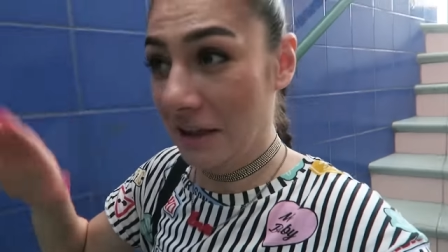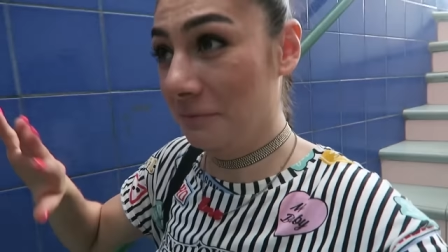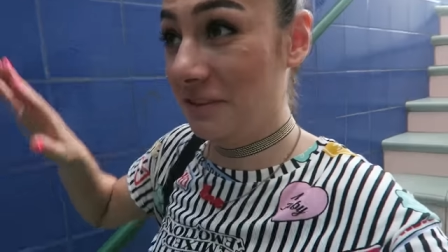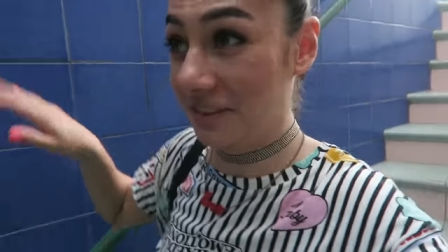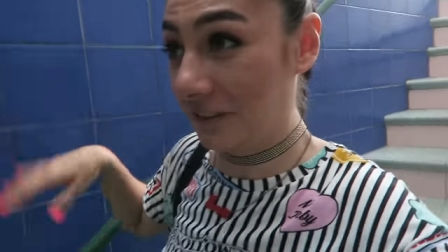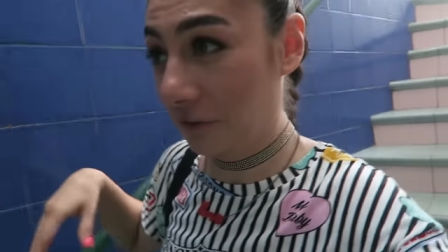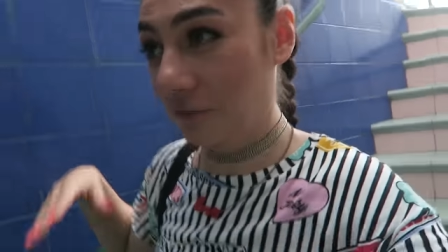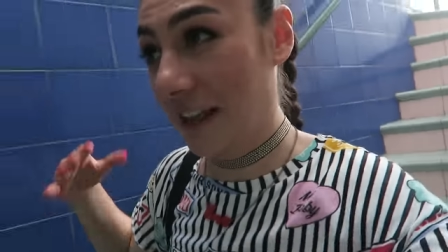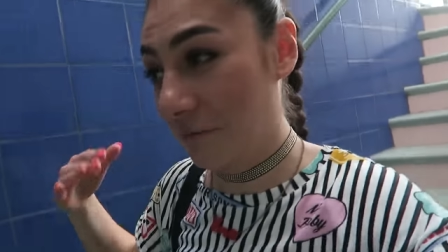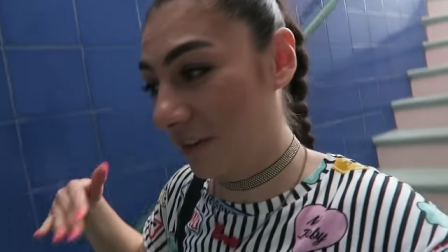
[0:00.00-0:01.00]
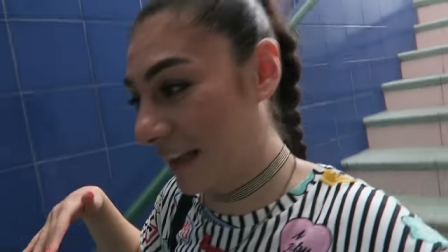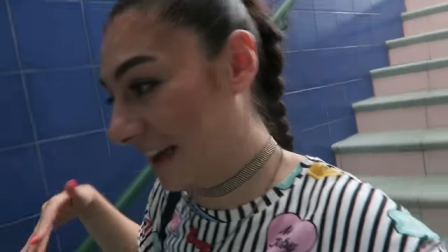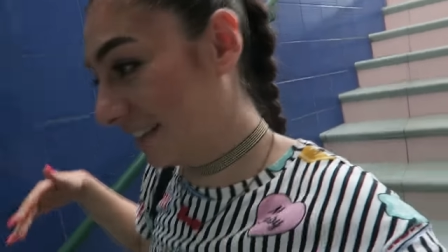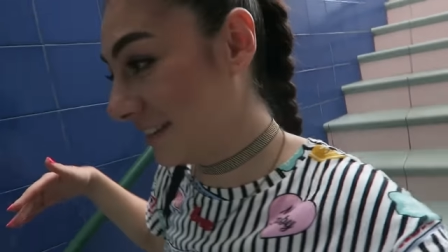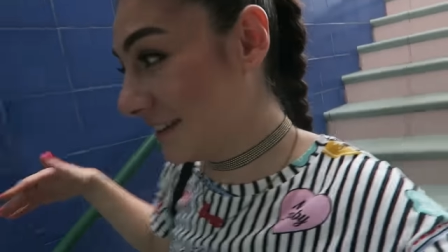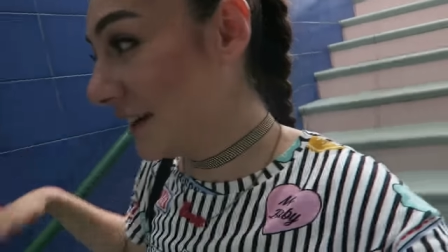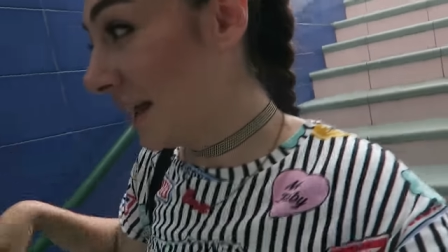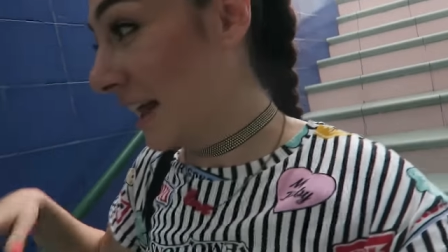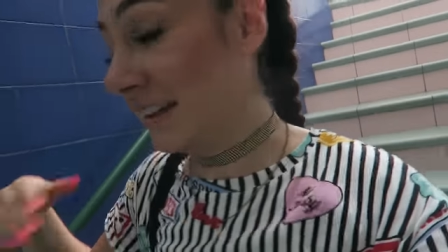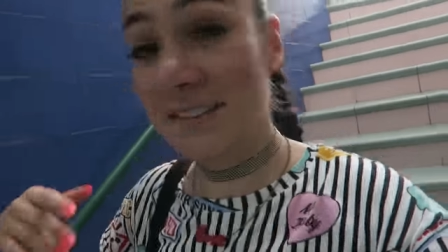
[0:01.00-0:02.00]
I'm just so flabbergasted.
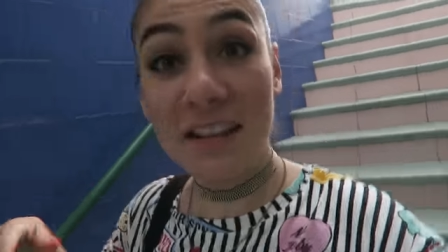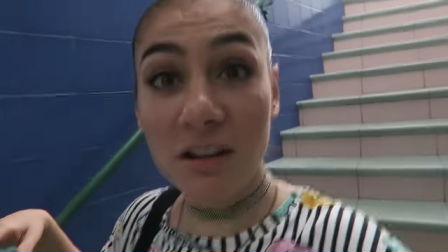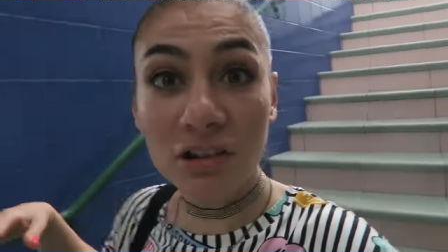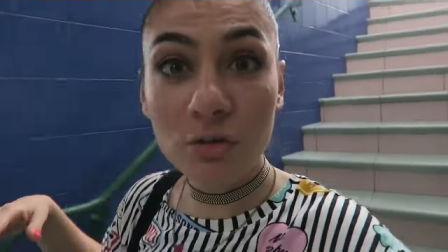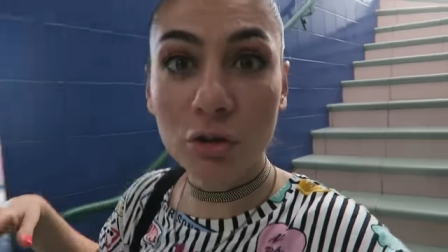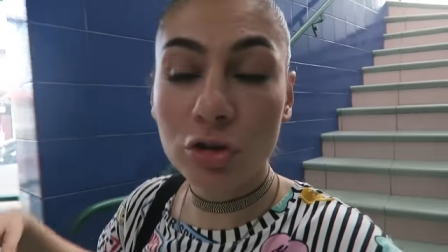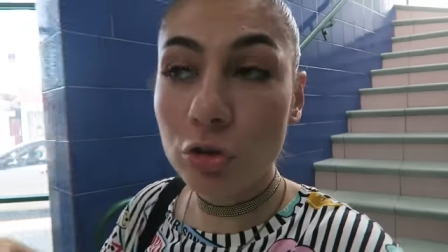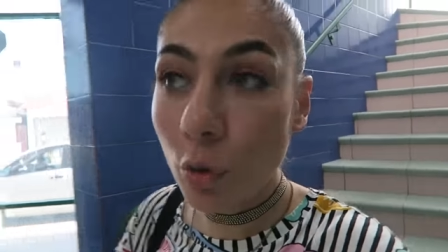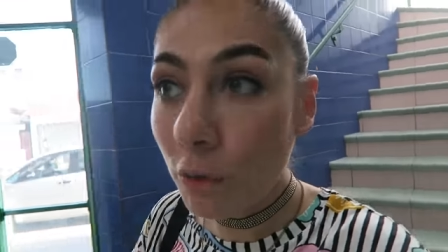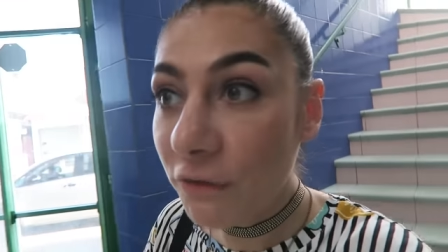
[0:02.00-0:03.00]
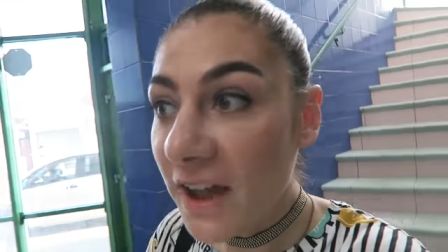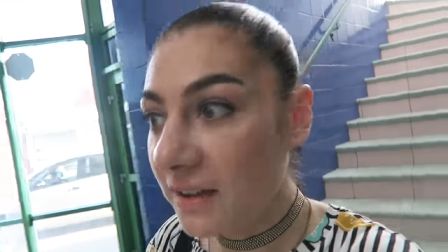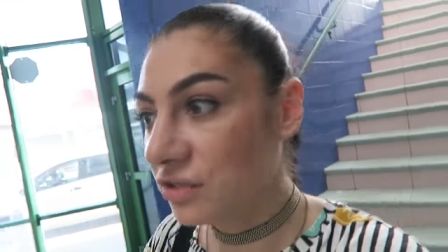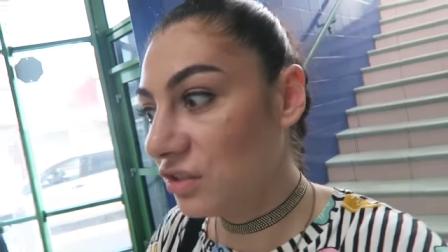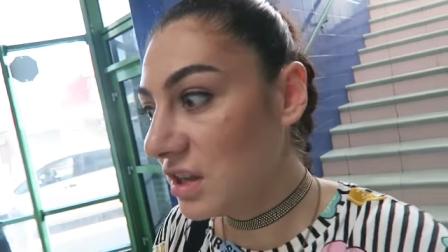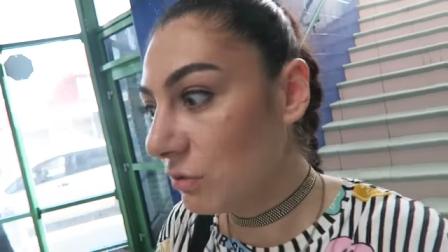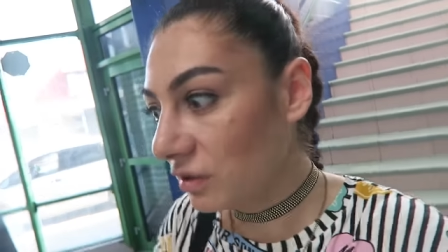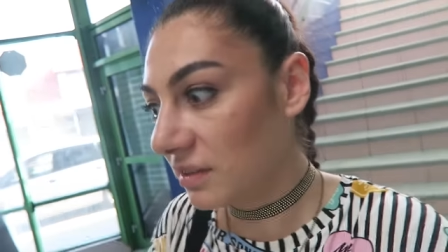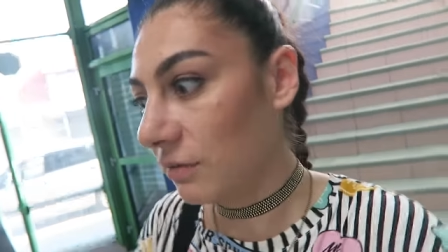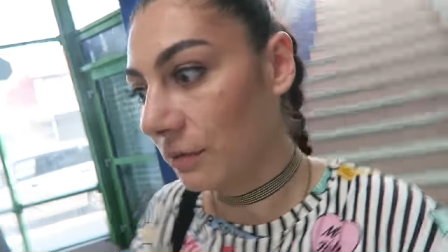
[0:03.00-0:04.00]
And this lady, she was so fast. She
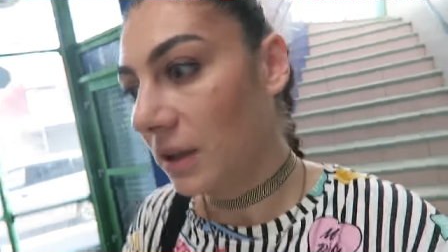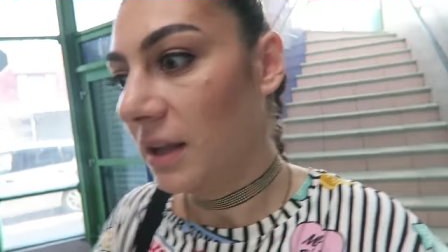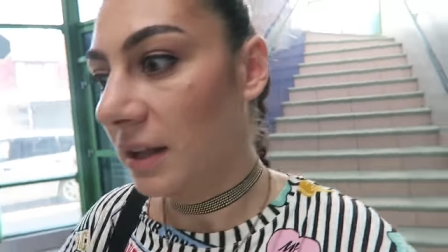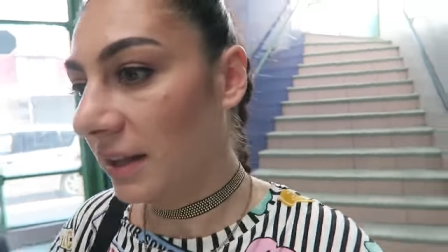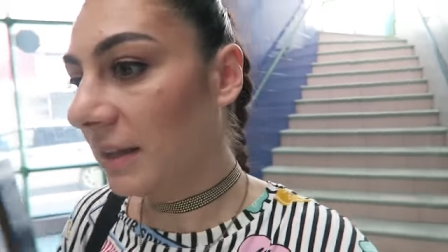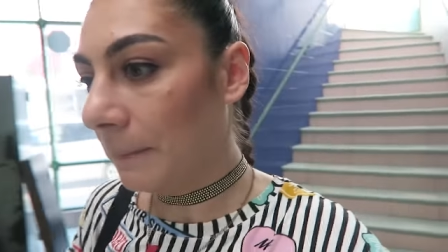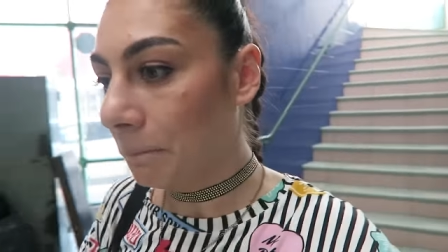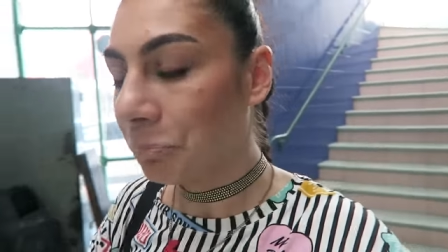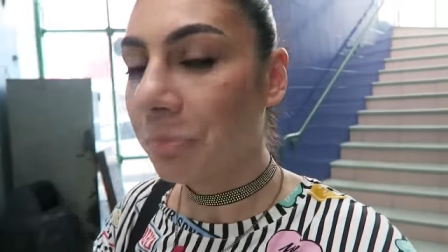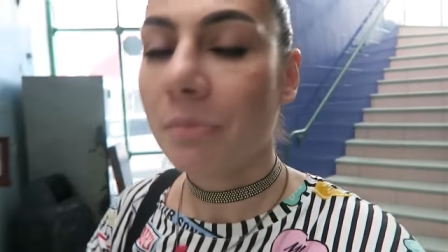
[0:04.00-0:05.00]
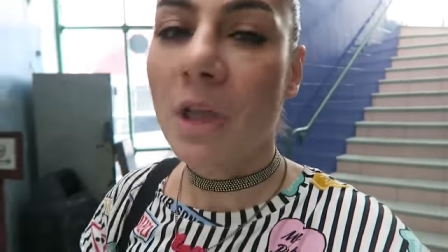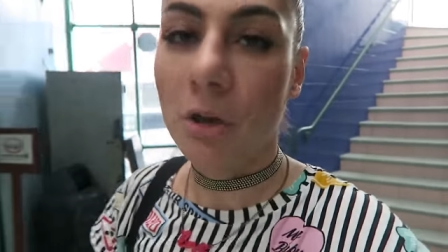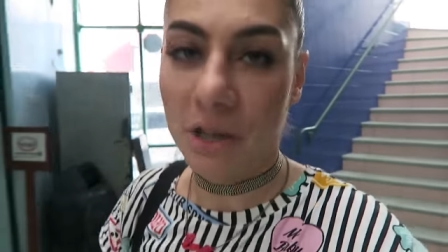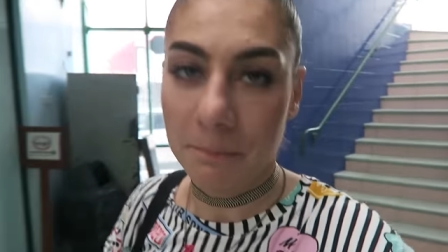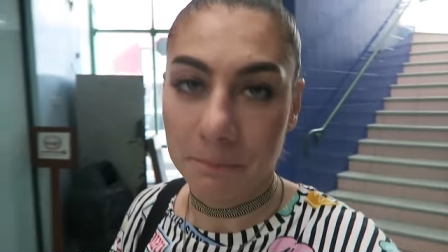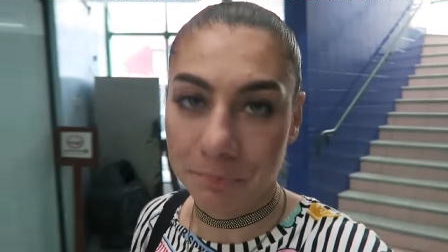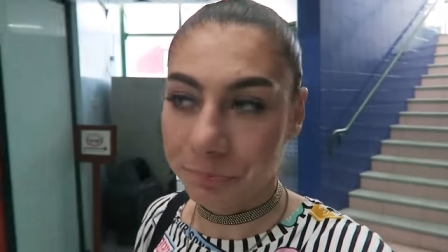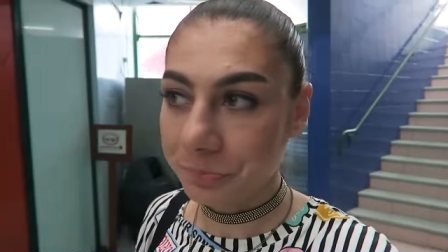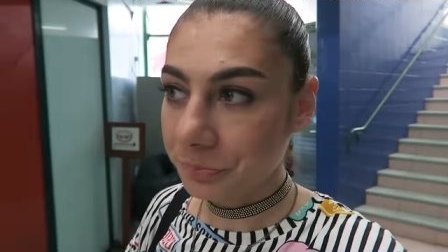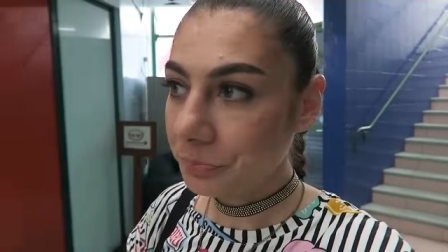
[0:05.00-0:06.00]
was the, like, okay,
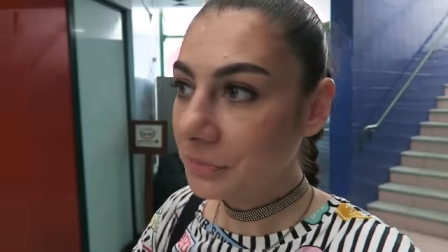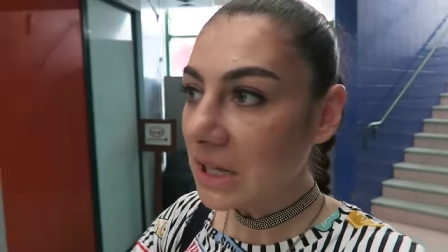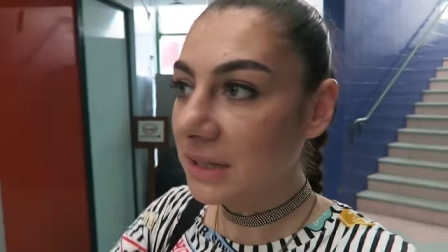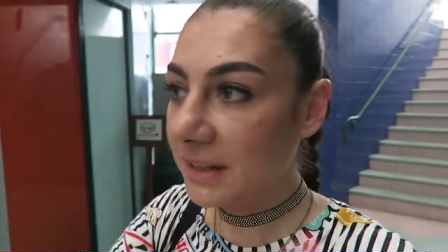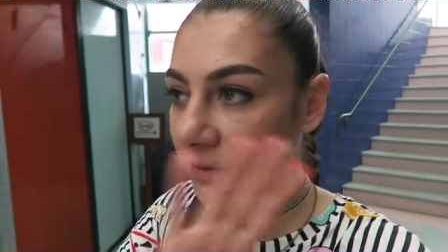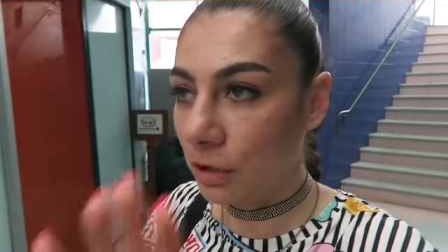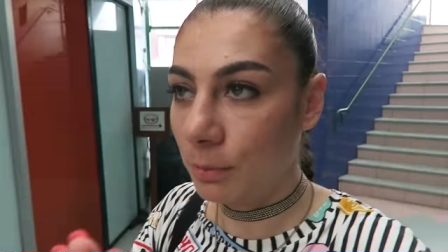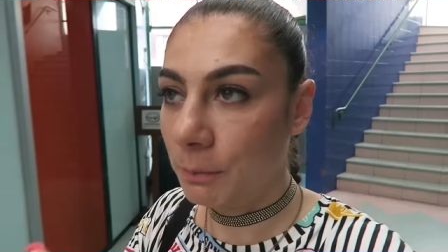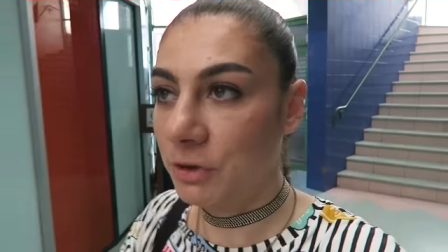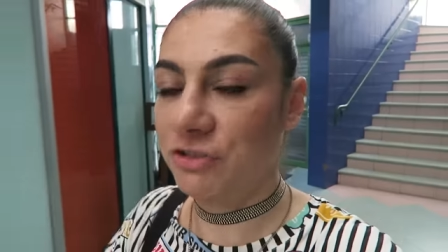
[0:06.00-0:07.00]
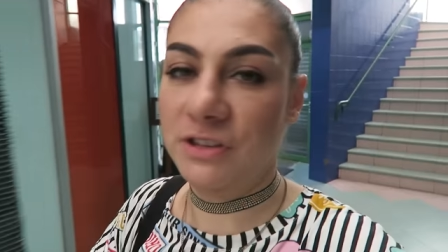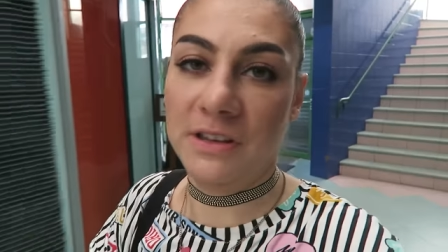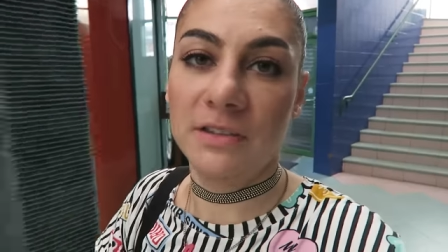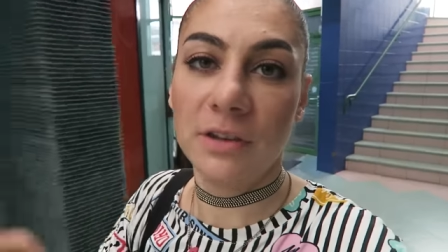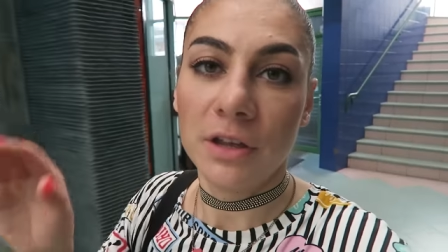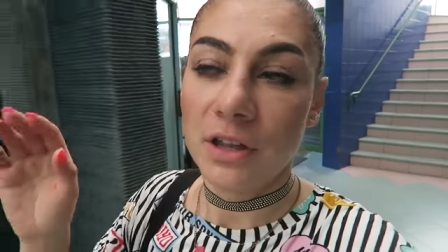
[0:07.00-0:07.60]
let's talk about prejudice.